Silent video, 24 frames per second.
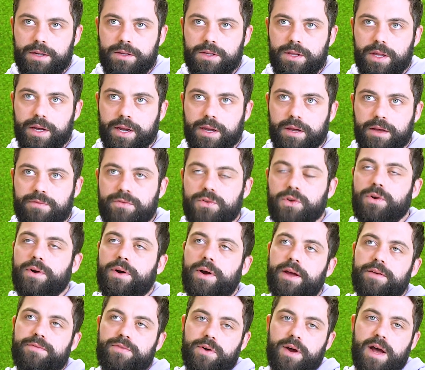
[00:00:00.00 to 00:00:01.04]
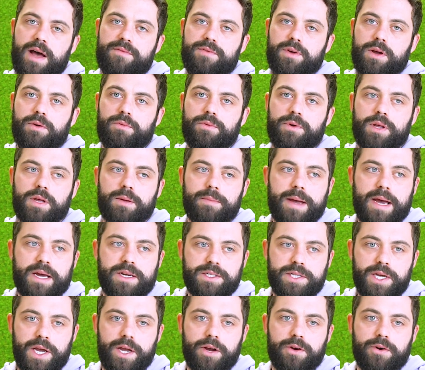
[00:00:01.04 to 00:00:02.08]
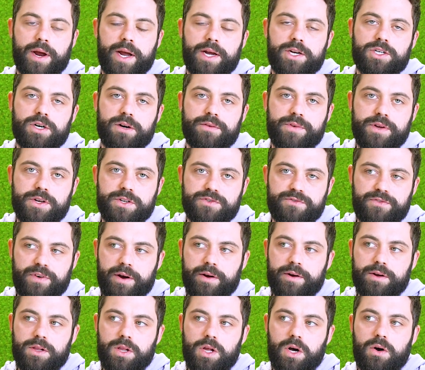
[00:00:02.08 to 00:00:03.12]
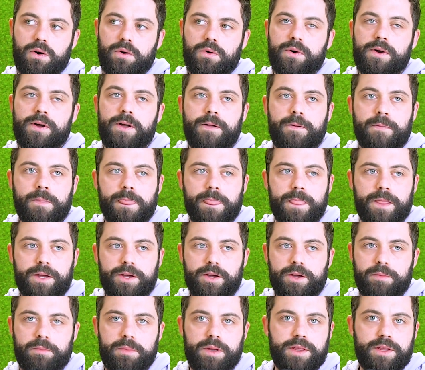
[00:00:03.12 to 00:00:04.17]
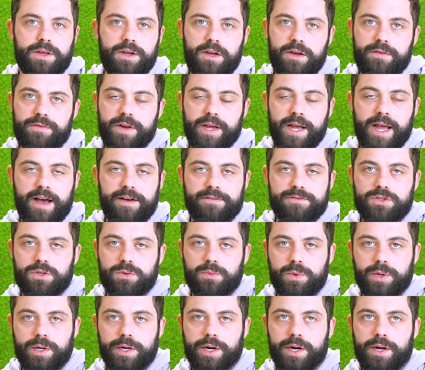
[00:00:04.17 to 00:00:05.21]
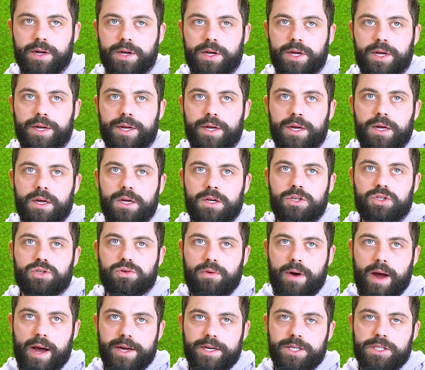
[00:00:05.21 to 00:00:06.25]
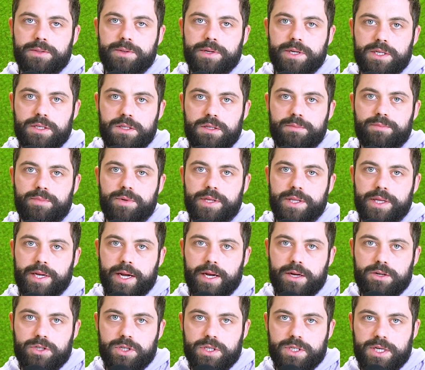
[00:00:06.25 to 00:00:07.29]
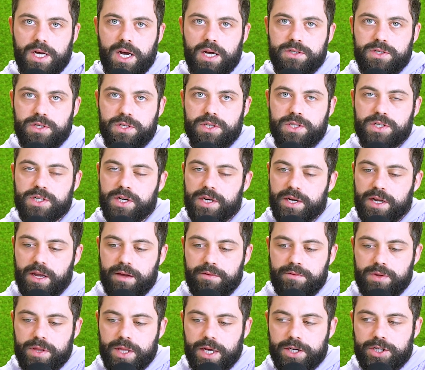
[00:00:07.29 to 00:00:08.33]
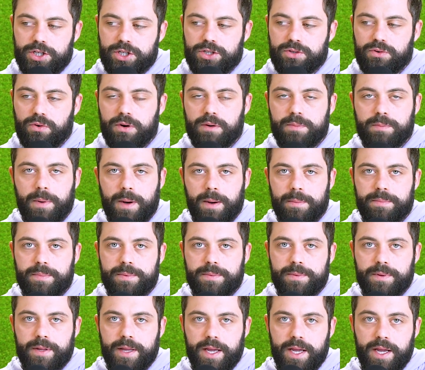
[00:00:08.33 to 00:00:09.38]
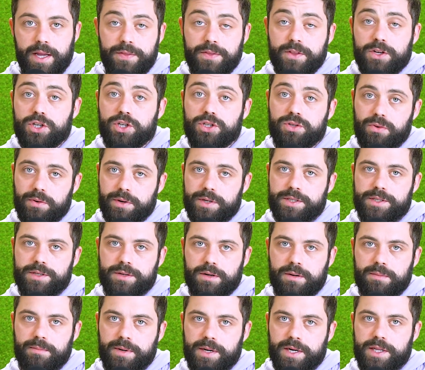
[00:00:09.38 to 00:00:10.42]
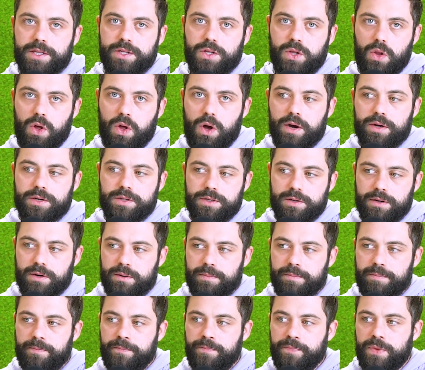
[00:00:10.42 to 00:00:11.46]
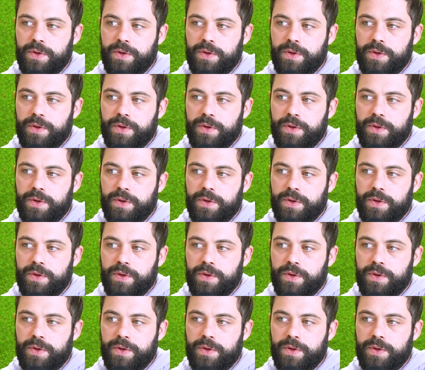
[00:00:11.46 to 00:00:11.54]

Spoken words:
Like if you're having a really bad day, your HRV is very low in the evening after work, try doing a deep breathing exercises. It's going to give you that short bump in the short term, but in the long term,